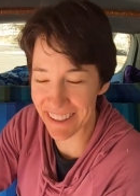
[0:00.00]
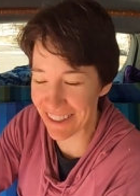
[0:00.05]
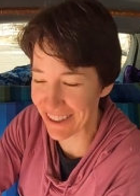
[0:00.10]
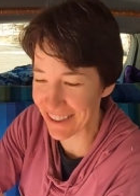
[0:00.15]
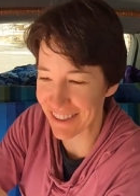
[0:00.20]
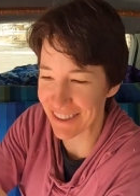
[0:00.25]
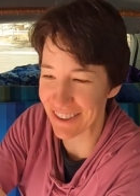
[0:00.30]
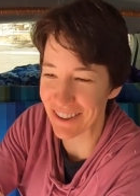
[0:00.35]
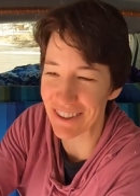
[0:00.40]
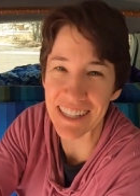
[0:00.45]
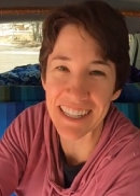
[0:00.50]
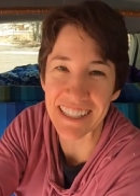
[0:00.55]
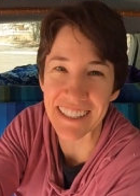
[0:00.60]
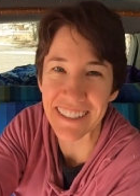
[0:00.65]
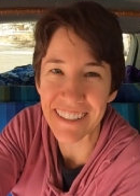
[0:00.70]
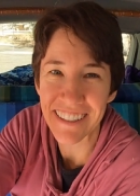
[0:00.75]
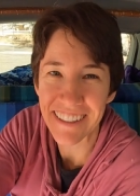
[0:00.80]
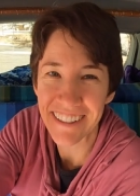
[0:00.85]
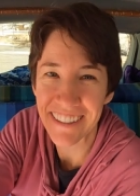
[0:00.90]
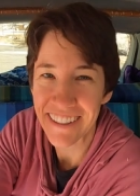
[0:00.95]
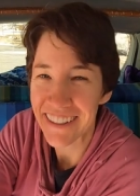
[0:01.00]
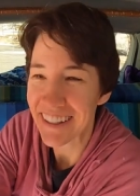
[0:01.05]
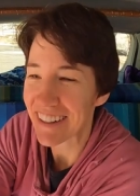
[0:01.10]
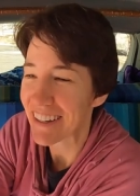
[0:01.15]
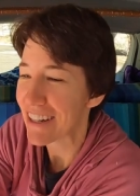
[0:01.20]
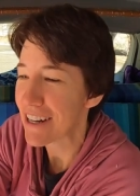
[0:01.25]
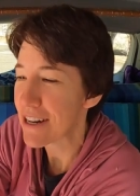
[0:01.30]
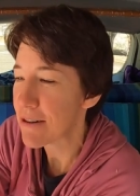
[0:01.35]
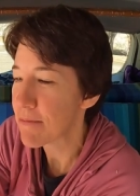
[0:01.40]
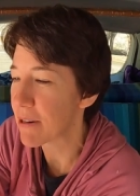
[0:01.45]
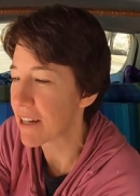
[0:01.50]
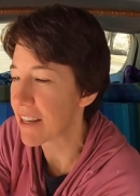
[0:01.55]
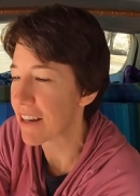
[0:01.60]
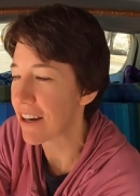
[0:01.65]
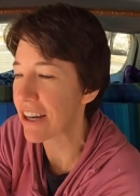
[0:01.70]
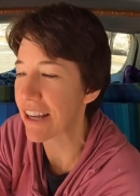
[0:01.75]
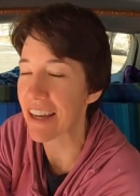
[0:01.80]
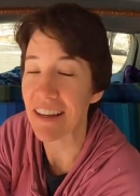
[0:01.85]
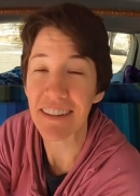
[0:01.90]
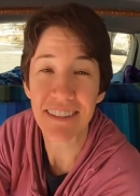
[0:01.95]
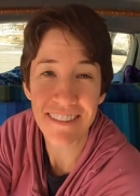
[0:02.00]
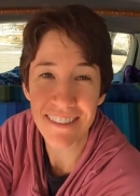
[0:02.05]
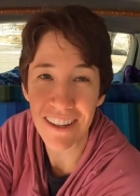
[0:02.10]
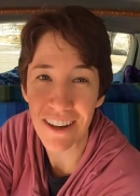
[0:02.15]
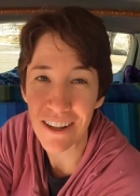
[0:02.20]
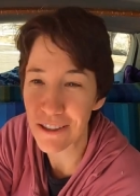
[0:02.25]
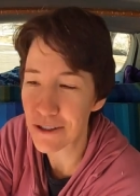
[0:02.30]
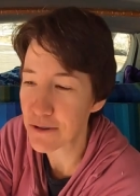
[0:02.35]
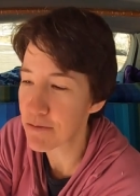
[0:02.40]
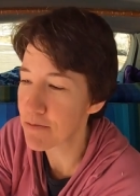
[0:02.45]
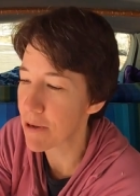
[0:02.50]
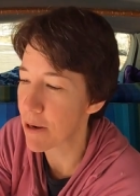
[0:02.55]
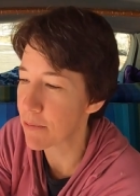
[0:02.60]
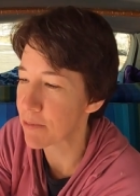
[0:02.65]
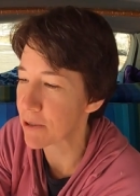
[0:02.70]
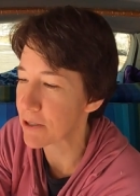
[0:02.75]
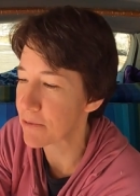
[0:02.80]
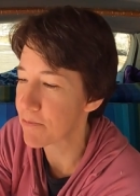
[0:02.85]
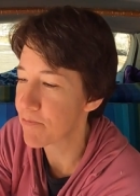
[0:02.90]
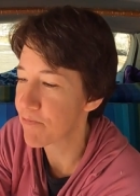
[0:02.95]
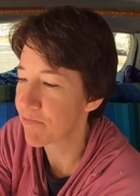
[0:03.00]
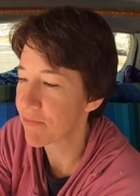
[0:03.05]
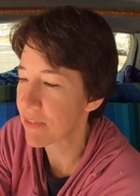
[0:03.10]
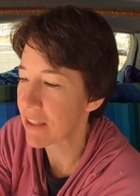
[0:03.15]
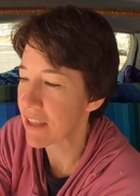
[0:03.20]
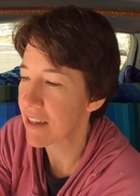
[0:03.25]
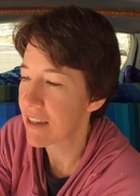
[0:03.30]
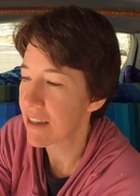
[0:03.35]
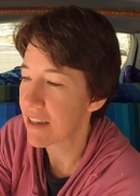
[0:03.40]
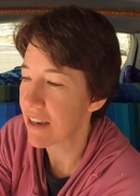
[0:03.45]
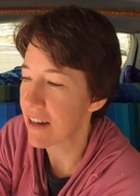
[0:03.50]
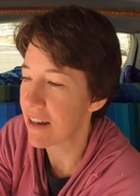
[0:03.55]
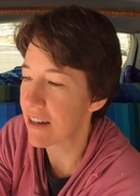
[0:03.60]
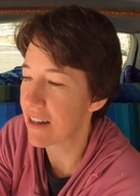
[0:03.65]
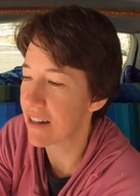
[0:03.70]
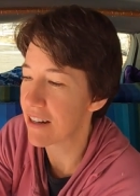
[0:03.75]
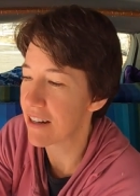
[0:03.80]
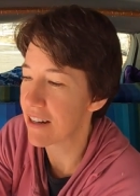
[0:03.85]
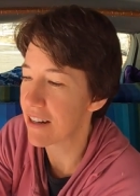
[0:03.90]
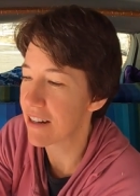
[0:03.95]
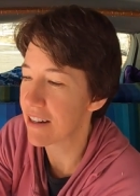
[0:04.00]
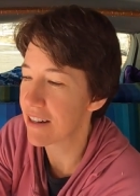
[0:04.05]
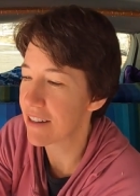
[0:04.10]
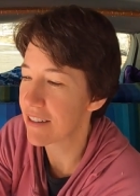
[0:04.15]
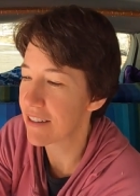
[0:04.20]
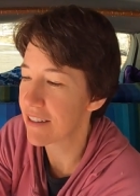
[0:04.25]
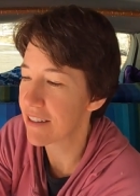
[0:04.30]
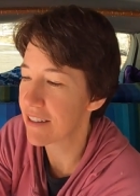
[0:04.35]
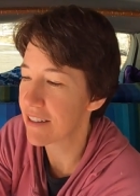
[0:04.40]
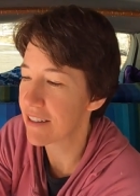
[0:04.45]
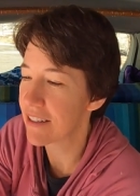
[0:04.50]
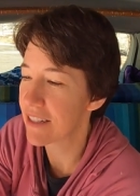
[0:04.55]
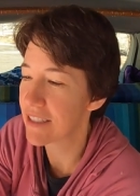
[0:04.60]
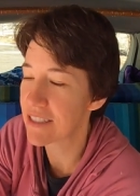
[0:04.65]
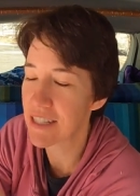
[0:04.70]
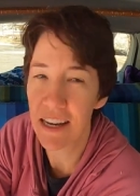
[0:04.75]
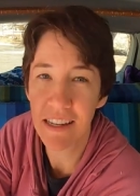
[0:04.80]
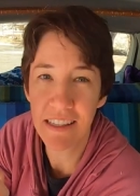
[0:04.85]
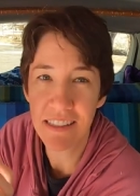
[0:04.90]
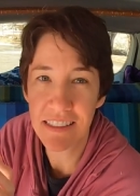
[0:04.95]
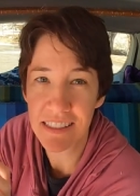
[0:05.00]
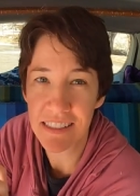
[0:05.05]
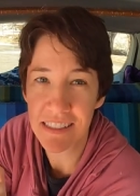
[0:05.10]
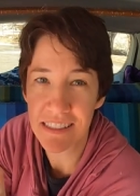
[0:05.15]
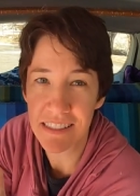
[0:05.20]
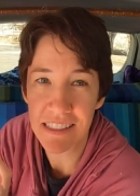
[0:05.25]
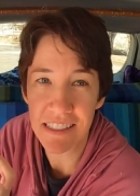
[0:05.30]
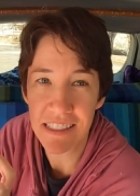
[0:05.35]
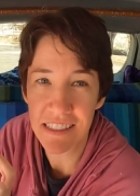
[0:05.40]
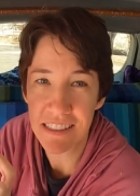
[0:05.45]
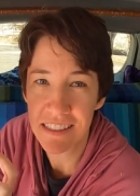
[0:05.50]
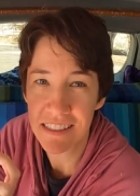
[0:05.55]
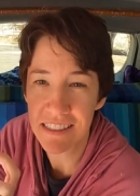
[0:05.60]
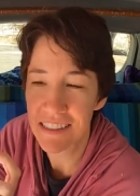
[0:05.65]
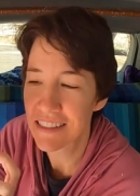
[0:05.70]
it looks green. But okay, salt, pepper, uh, Italian seasoning,